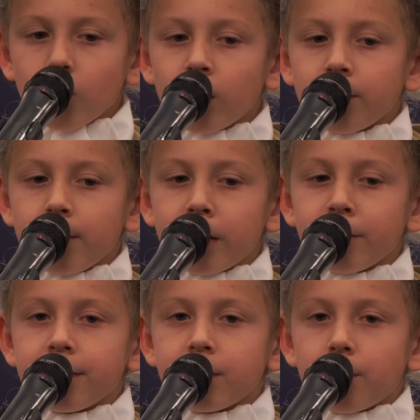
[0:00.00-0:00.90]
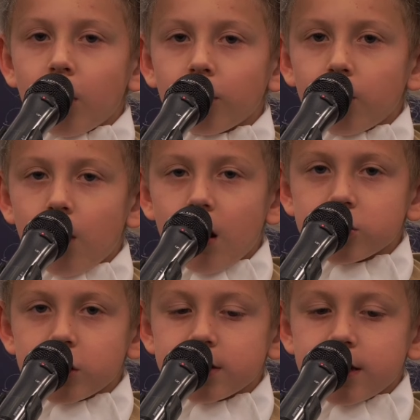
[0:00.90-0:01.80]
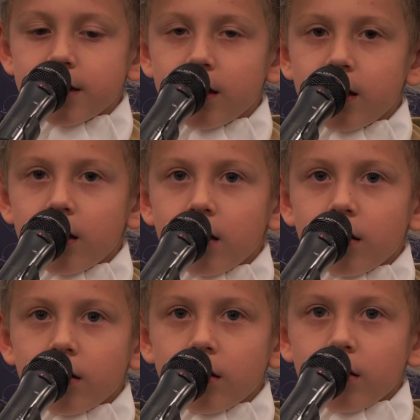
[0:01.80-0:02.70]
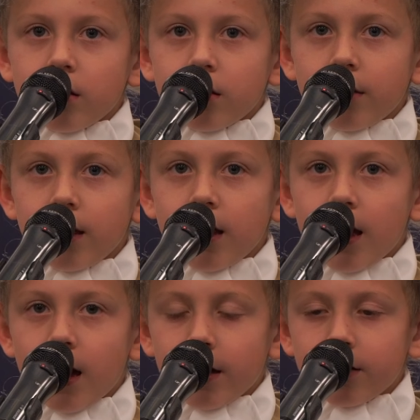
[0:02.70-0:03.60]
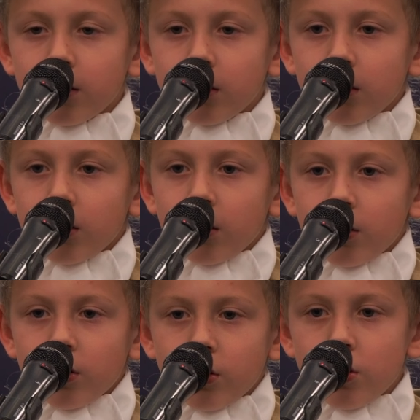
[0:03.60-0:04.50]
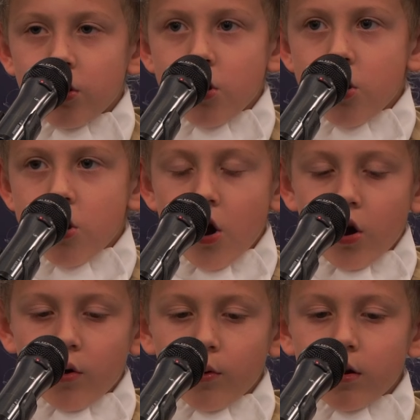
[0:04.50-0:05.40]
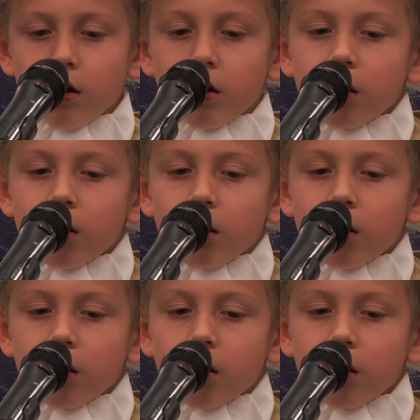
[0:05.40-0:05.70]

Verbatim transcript: was married to Martha Washington. They had No,